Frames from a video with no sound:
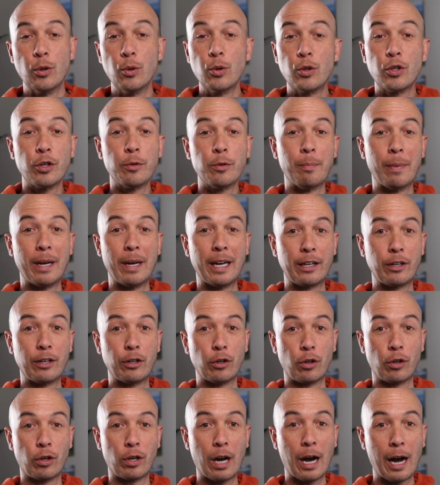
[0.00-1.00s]
should make
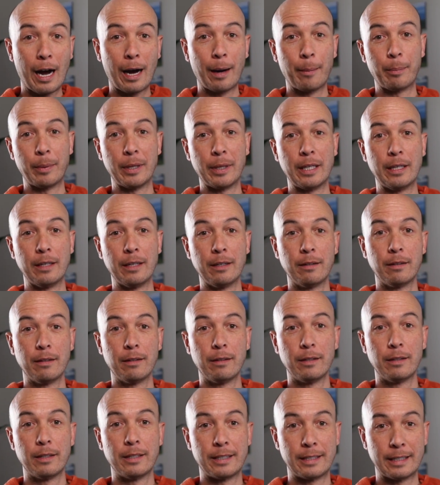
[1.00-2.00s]
your copy
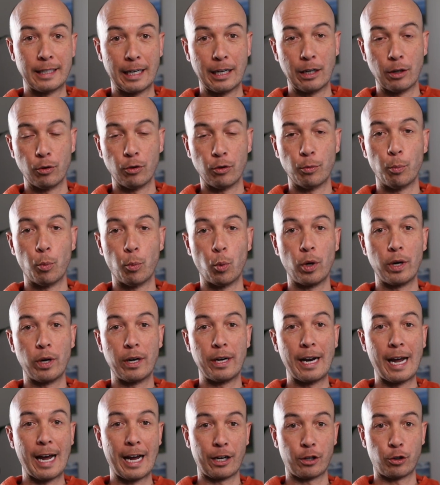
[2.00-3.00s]
sound more
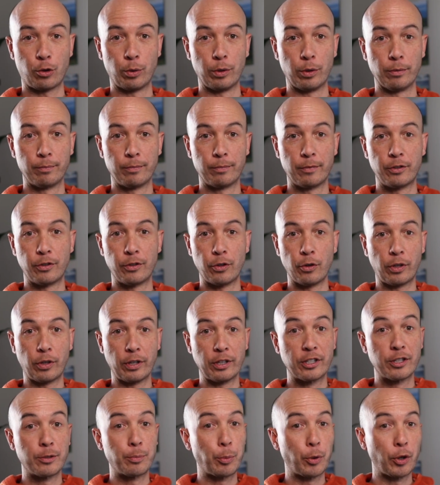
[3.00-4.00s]
natural. So you can
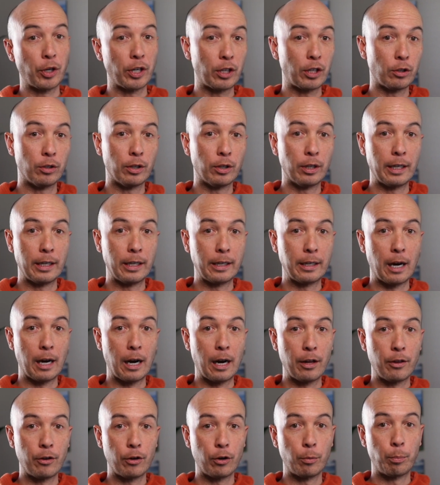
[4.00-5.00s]
sprinkle in
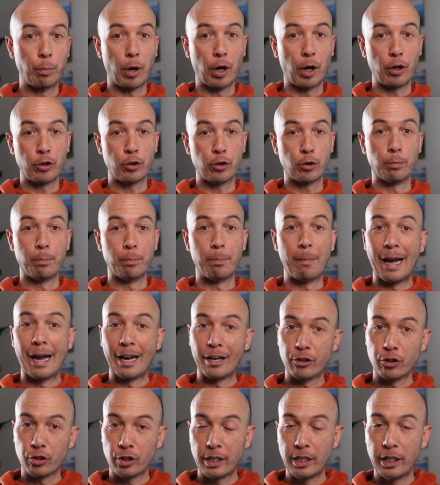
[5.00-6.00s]
other partial
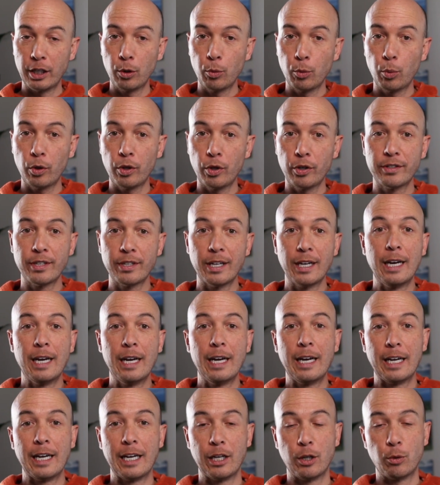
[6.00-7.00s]
match keywords
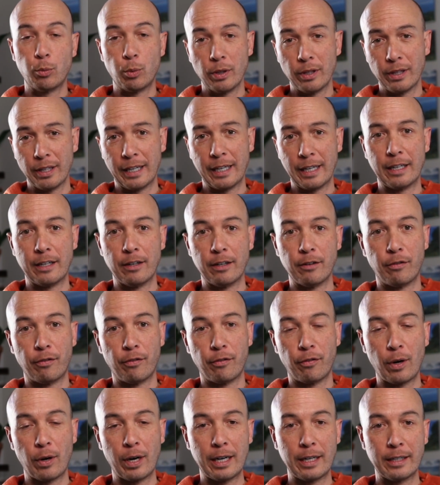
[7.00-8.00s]
and related
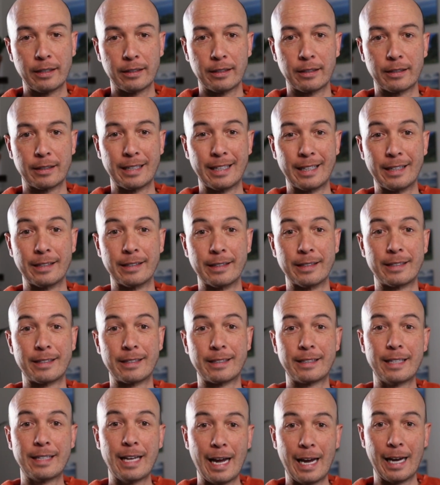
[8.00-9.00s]
phrases
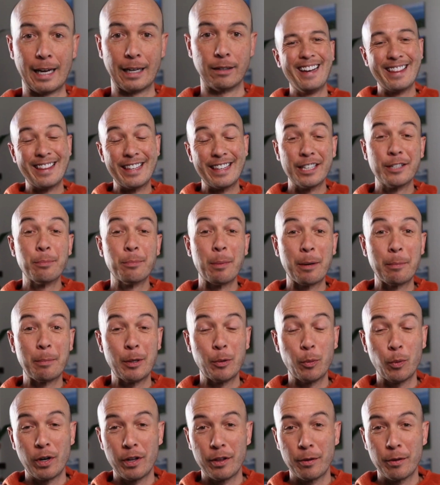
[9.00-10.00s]
instead. This might be
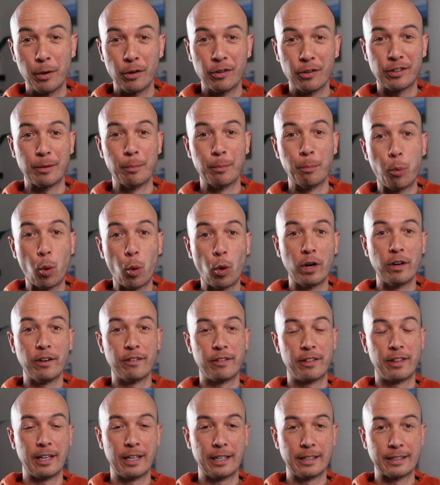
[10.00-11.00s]
one of the most important
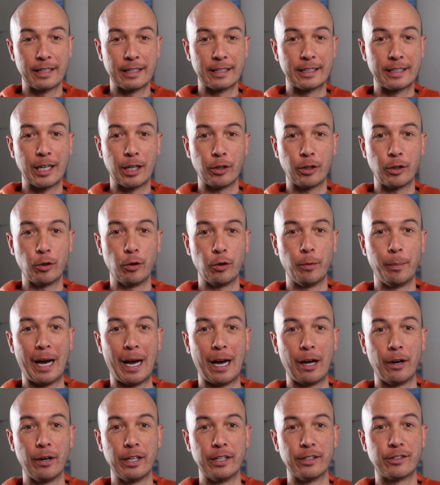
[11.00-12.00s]
things I tell you
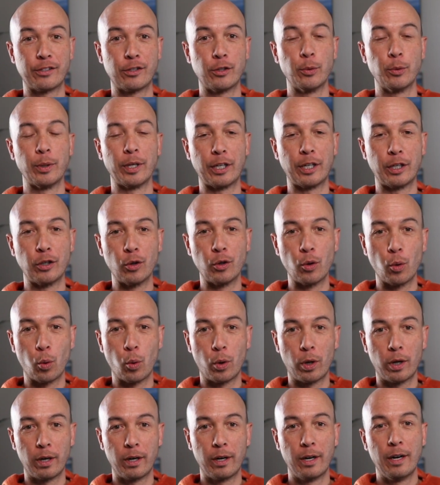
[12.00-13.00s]
about is to
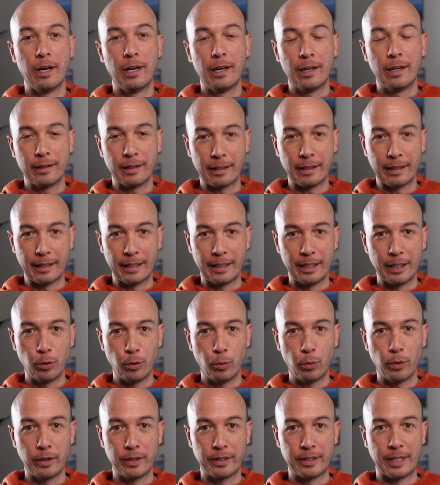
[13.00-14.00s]
ignore the
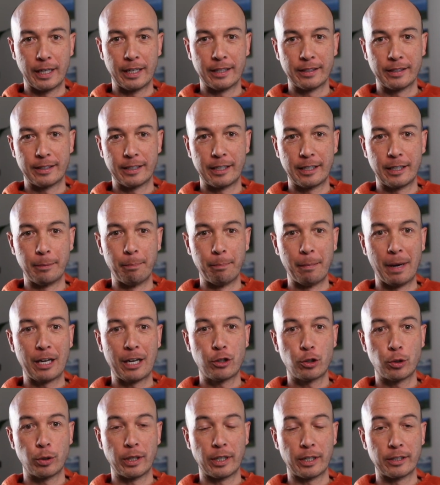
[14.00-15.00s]
keyword density
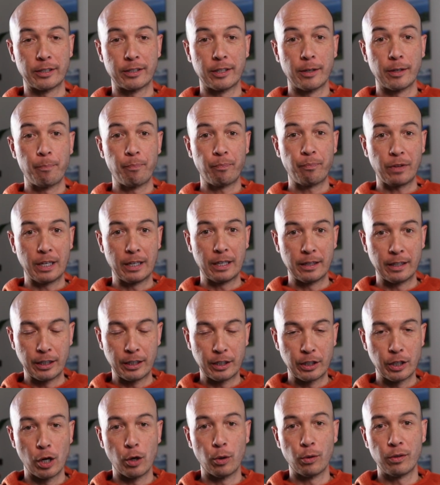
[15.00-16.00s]
metrics in the
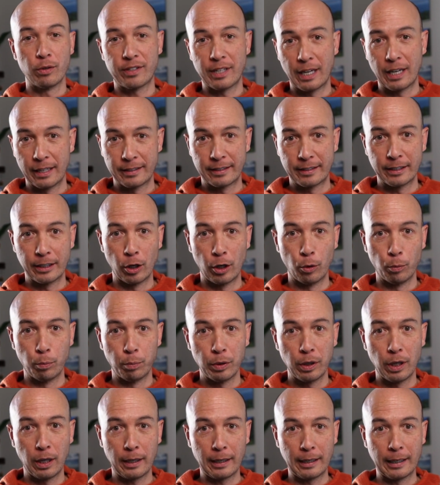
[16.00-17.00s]
Yoast SEO
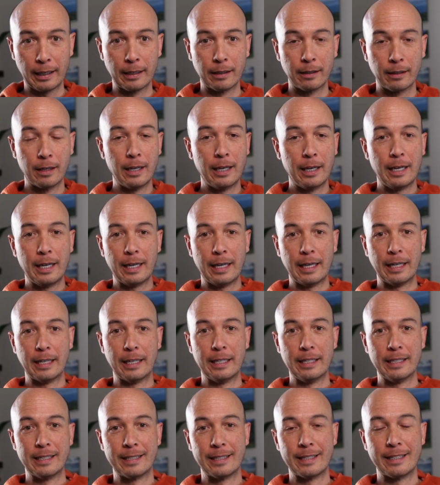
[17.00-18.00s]
plugin. It
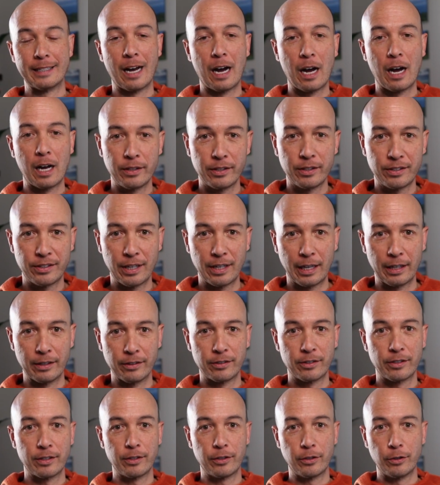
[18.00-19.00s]
is
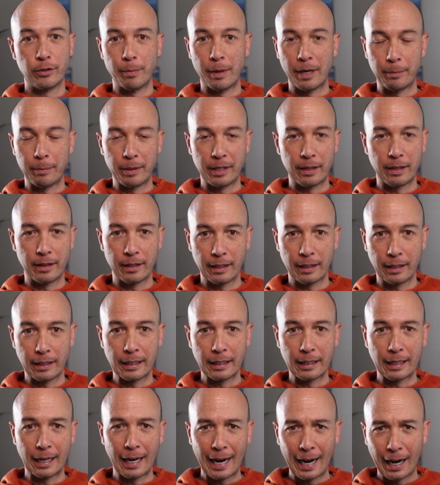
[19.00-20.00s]
nonsense. You may be
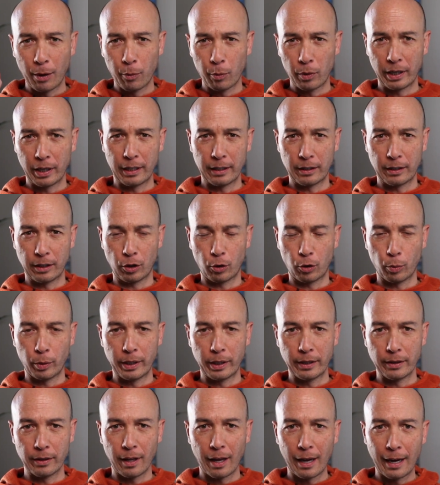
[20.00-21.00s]
thinking, hey, I want to get the
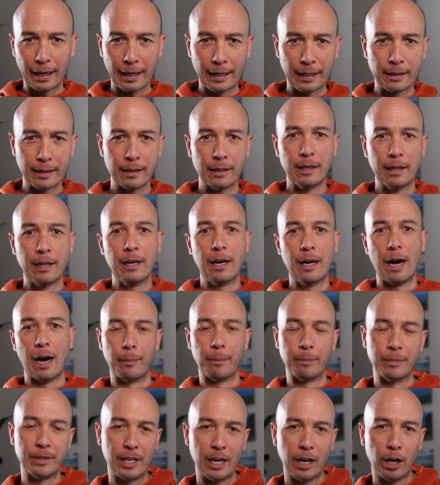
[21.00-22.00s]
green light.
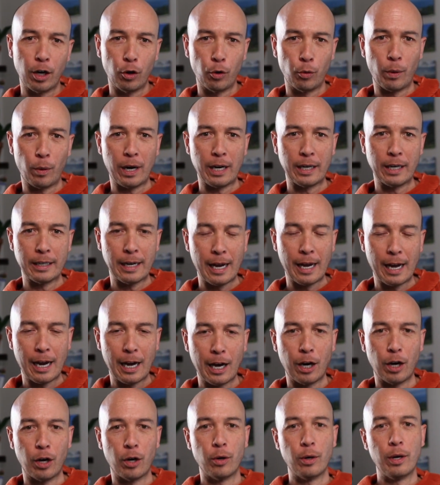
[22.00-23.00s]
I'm yellow right
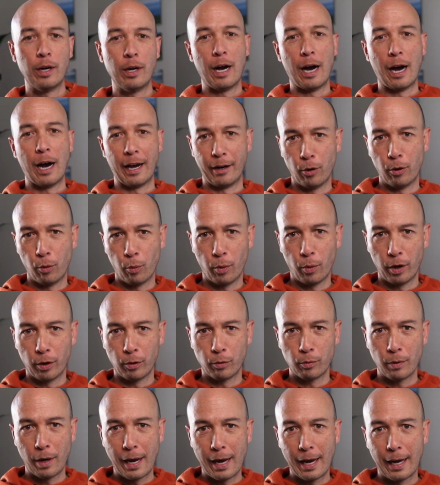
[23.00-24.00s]
now. I don't want
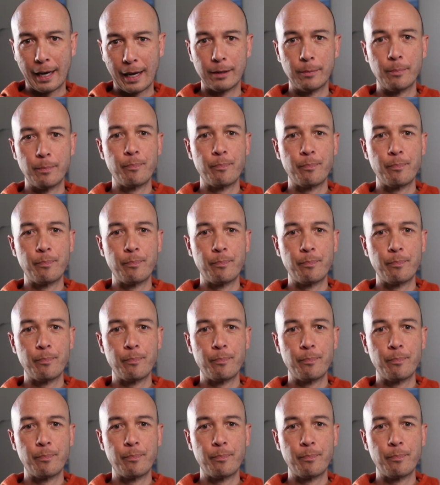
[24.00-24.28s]
red.